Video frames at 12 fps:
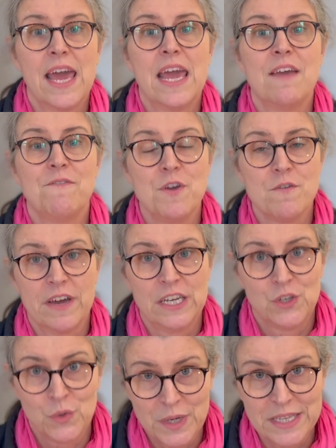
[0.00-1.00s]
If you've
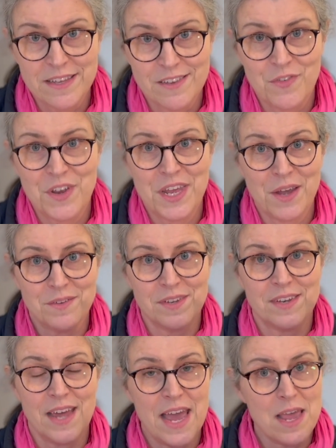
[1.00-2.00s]
enjoyed this video
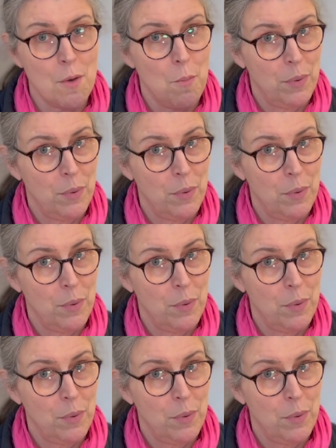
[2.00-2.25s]
today,